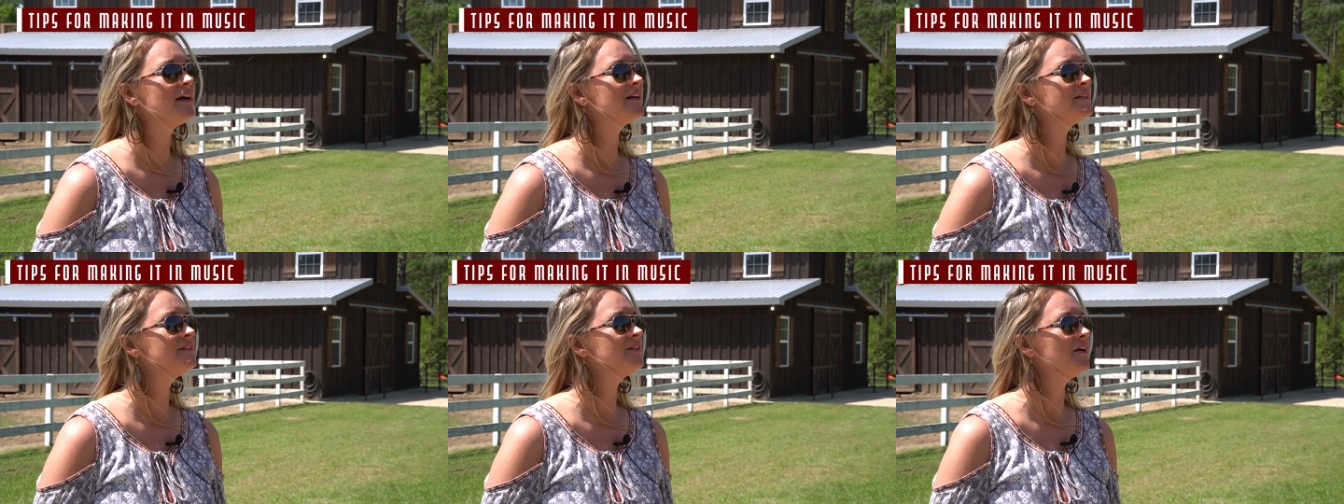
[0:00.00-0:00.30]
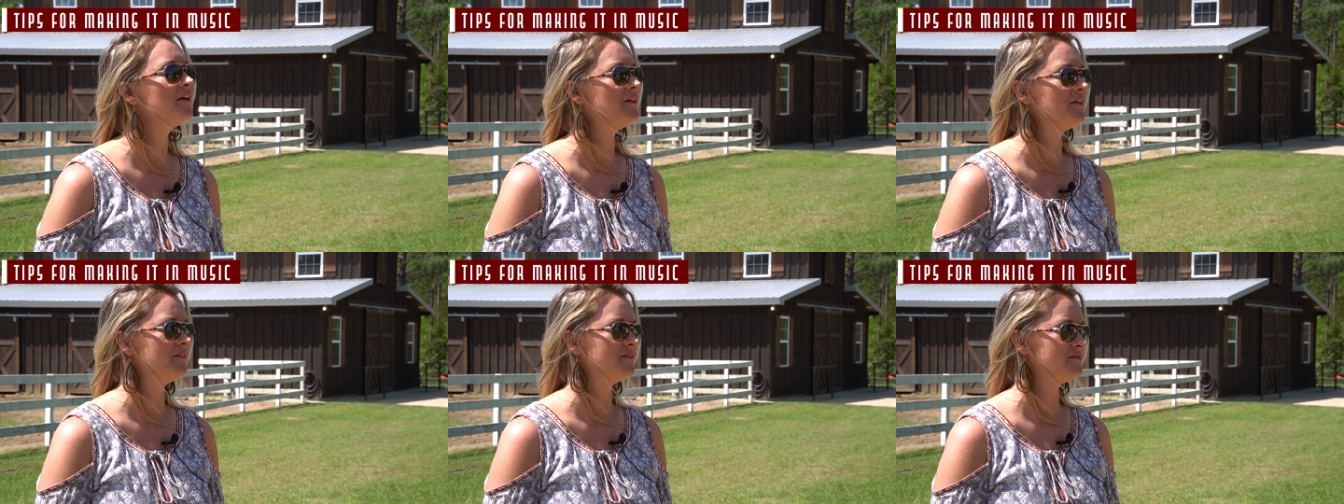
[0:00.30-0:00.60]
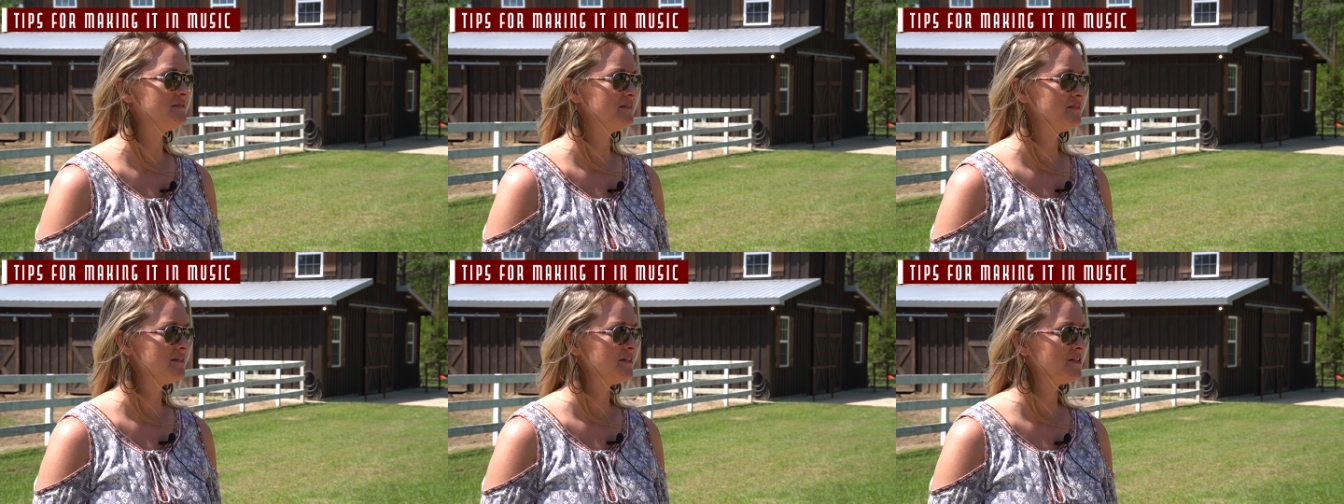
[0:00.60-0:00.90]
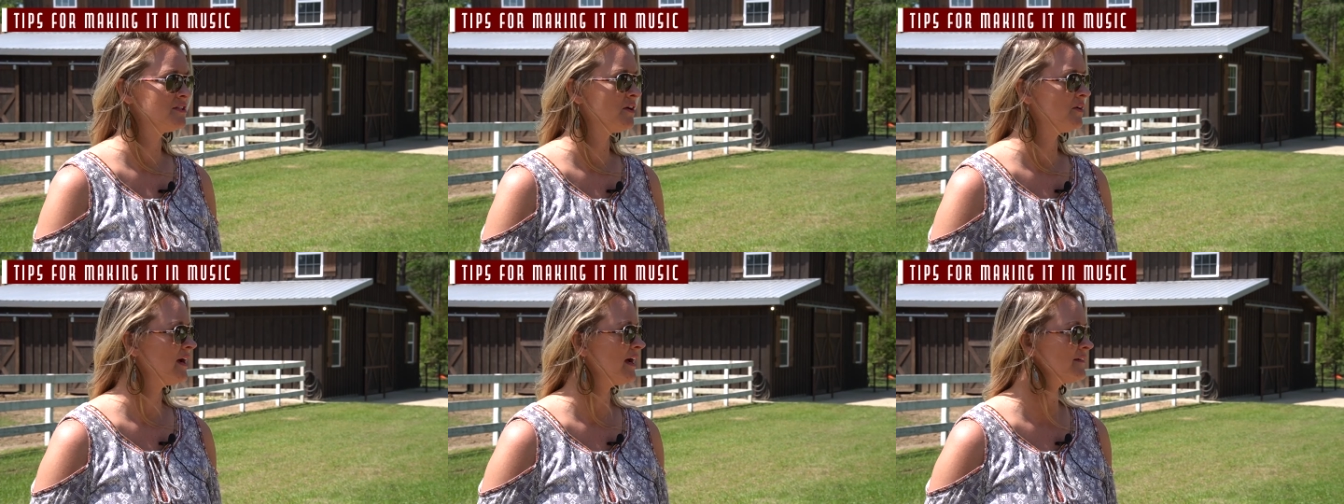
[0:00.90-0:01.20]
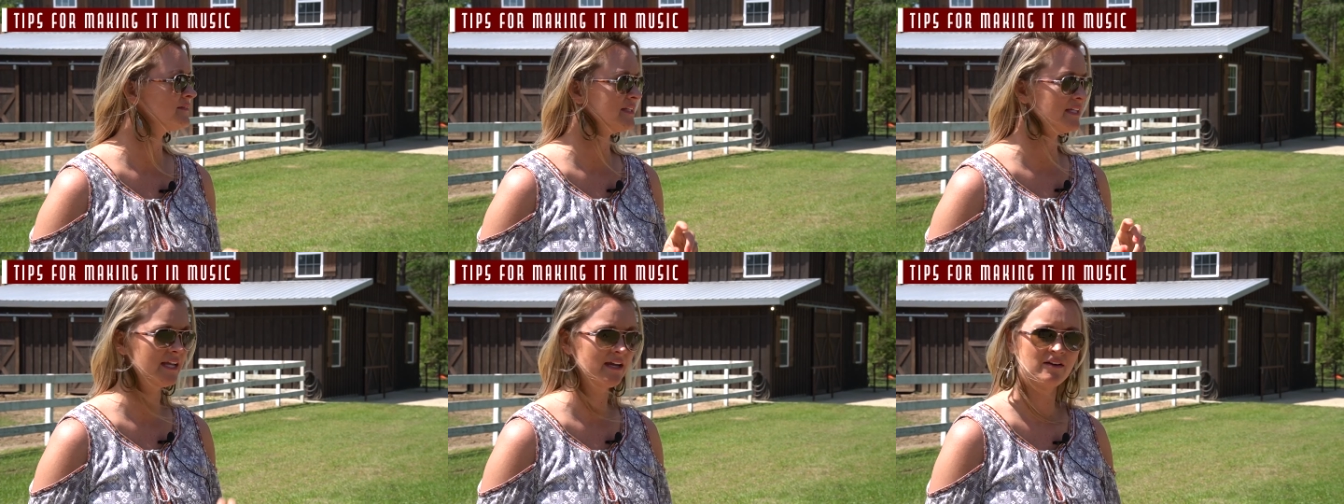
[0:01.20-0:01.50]
on your own. Don't okay.
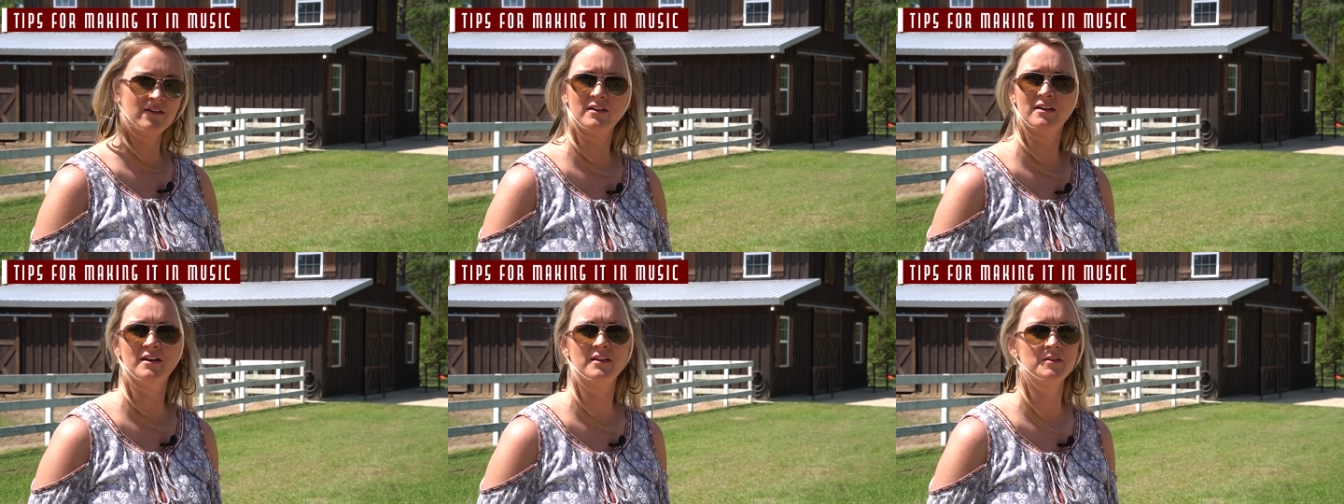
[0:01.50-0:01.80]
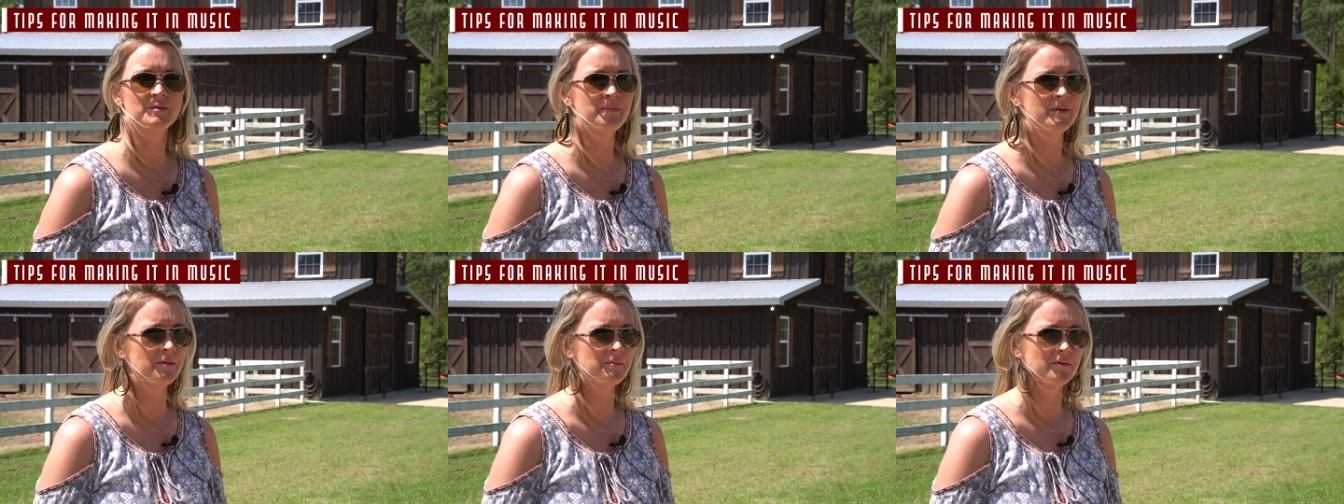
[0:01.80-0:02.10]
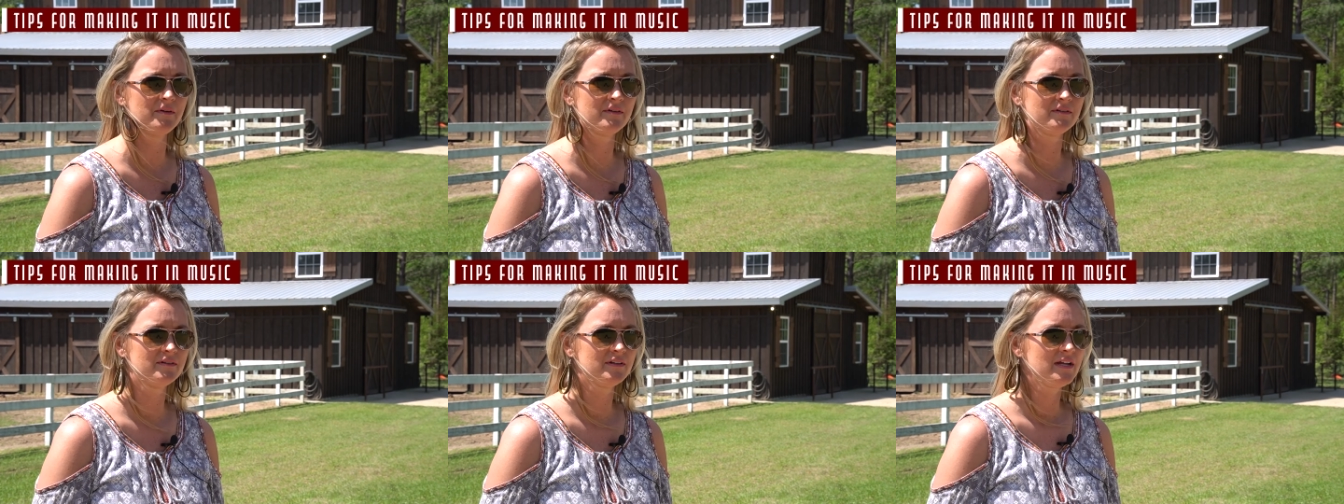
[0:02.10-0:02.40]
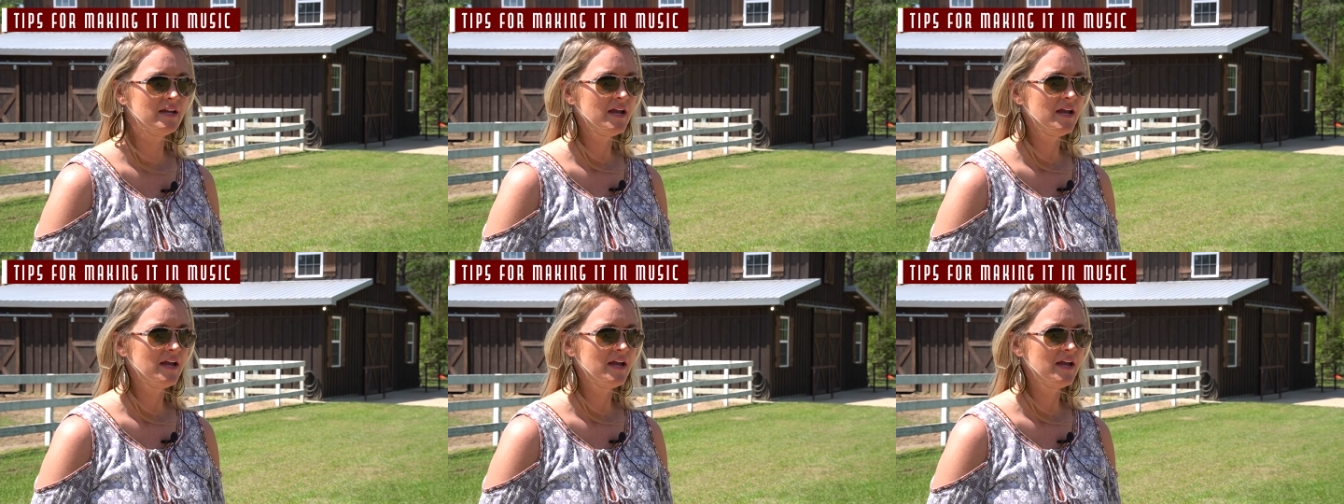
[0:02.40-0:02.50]
have to count on other people,